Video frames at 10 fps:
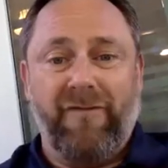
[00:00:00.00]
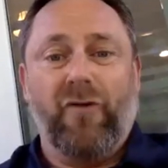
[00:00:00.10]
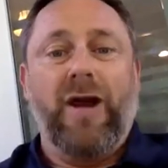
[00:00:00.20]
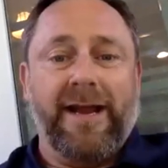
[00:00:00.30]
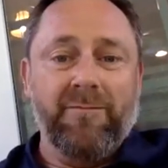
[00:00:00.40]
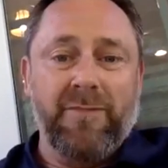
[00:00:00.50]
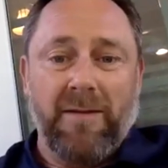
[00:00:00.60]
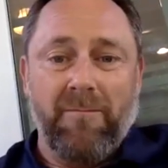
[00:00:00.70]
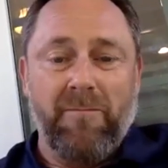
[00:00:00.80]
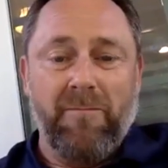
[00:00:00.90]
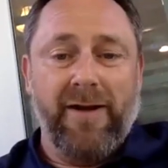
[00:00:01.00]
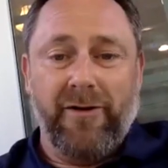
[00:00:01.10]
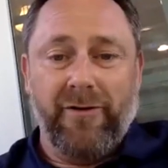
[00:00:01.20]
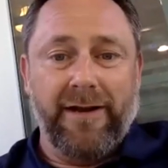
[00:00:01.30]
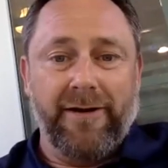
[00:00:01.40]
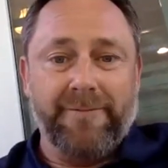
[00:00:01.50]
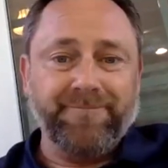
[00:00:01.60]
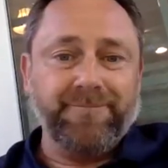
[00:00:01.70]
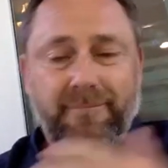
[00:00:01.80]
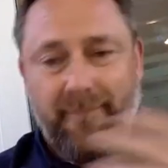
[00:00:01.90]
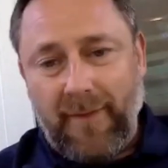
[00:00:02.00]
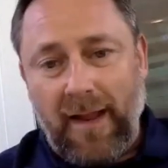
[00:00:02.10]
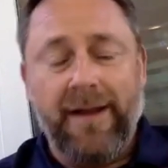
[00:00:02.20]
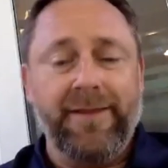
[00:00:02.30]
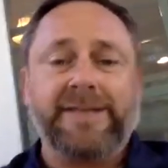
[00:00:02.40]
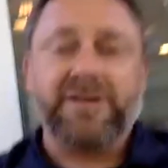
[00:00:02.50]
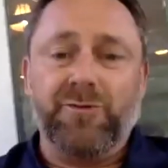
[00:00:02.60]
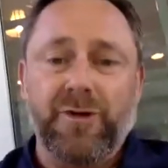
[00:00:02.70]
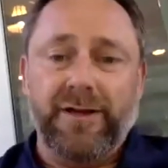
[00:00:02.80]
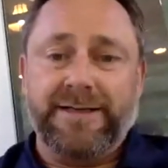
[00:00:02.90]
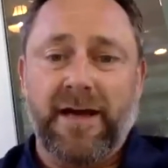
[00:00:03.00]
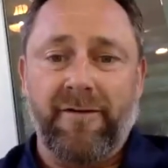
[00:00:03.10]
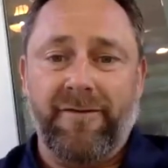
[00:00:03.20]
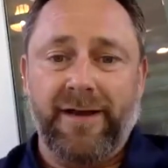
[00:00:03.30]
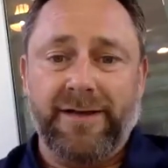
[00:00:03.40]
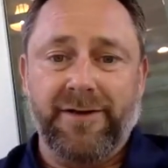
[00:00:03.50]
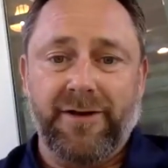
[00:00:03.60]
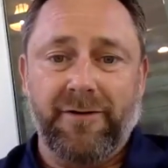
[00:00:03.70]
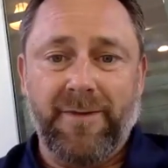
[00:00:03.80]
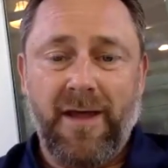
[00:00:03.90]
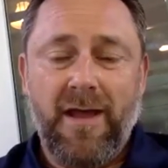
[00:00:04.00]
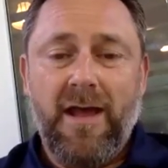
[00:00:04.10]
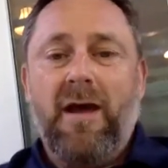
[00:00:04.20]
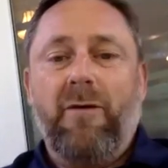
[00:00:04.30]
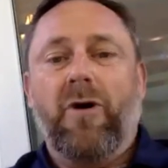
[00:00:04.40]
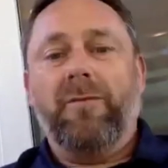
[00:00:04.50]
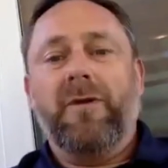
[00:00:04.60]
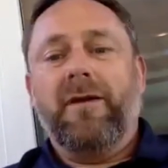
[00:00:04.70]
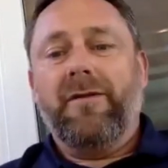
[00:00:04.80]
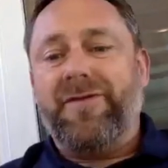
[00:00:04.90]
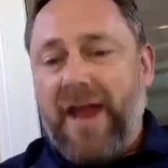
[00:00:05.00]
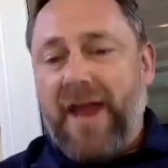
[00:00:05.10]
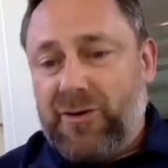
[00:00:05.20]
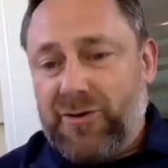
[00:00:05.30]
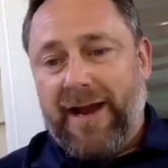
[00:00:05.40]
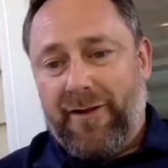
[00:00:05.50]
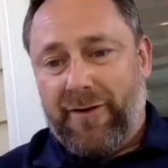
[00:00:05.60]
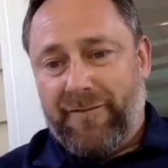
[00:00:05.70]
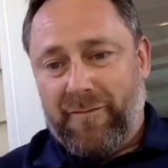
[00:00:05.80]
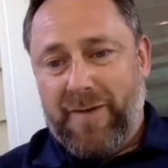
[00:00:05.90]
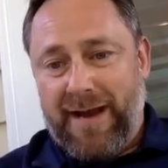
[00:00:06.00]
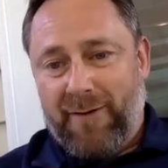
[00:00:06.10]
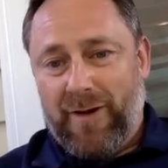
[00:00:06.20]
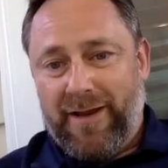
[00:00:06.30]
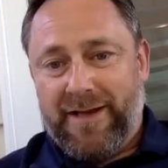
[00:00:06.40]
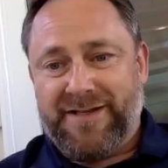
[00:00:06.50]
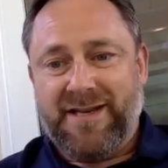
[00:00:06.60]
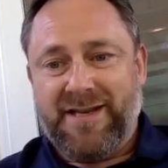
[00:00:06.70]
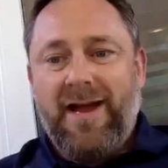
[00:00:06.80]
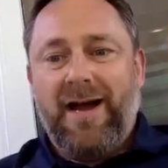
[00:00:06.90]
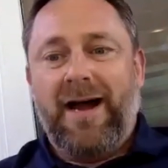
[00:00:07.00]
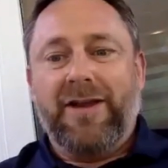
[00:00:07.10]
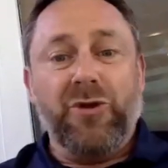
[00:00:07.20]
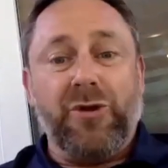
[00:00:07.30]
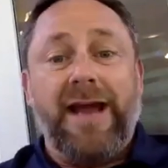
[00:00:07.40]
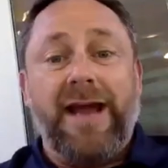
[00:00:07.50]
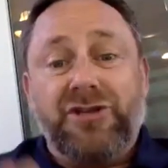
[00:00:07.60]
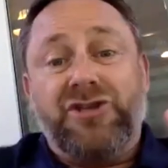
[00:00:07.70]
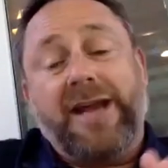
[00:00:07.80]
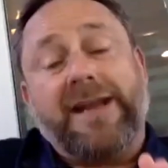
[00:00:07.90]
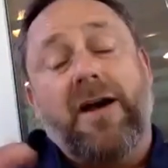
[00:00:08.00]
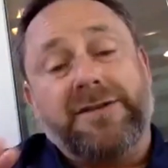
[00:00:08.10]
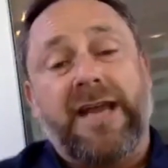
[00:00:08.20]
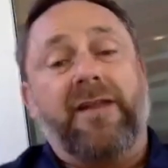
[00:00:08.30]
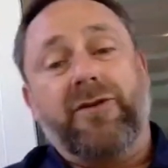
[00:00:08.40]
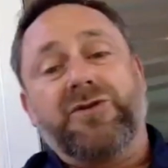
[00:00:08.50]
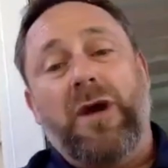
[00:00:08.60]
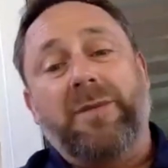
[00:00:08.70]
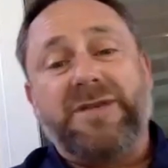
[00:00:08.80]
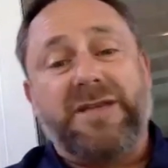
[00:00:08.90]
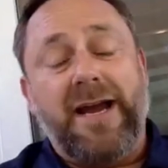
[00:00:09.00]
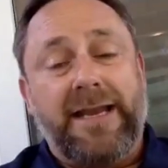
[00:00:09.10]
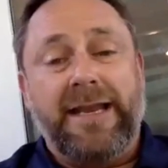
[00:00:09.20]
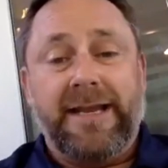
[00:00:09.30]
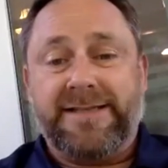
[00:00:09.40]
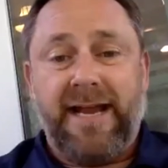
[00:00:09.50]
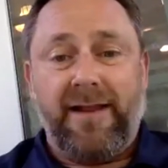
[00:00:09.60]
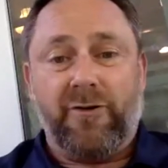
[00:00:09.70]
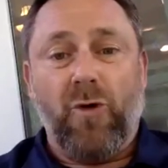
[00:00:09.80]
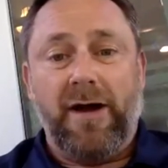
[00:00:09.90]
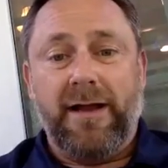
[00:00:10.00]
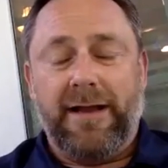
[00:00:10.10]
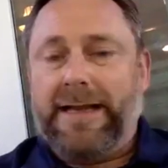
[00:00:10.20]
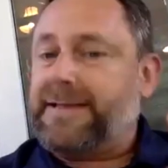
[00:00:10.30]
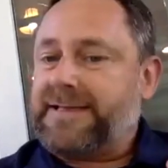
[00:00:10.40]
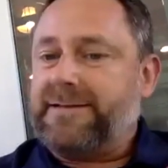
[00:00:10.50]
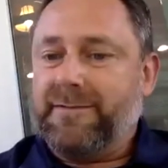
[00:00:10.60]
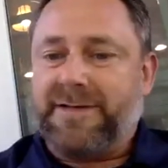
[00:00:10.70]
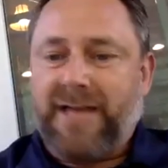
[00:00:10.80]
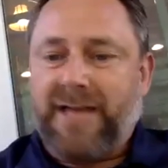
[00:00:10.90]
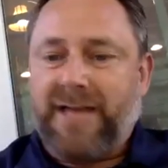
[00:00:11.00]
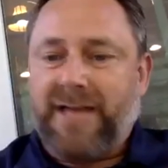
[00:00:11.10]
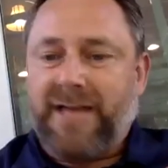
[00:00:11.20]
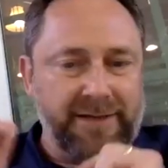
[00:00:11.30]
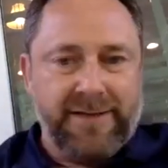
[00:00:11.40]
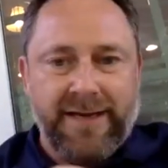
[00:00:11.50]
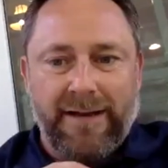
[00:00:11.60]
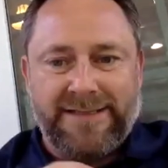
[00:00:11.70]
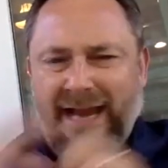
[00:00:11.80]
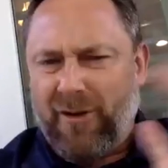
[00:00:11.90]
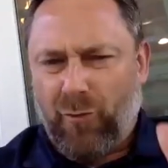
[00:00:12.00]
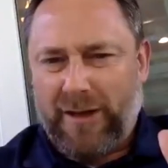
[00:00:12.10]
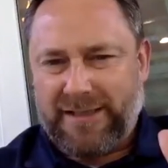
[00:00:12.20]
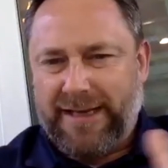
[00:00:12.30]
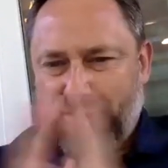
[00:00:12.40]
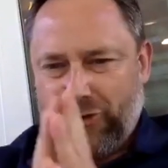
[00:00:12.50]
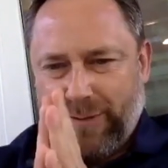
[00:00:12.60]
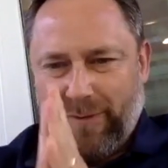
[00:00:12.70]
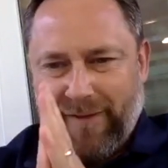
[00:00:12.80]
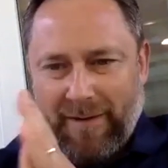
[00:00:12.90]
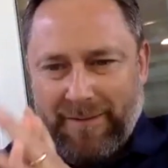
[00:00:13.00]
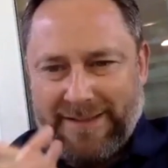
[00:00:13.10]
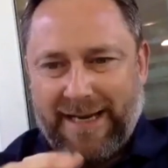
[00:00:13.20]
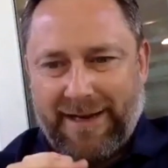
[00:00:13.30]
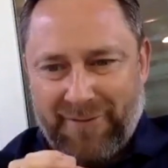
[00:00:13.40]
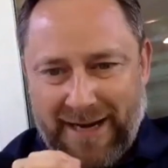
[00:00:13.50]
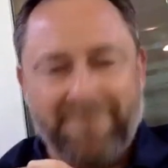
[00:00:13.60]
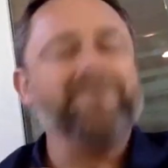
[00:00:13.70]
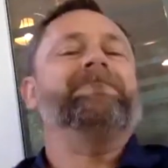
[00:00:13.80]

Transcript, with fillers: before I can be a better leader? And that's a really tough thing to do. Well, thank you, Taylor, for being with us. Thank you. Uh, you can actually check out Taylor's website. He has Taylor What? Uh, it's tell us the, the name. It's Taylor Watts Leadership, if I'm not mm-hmm. mistaken. Taylor right?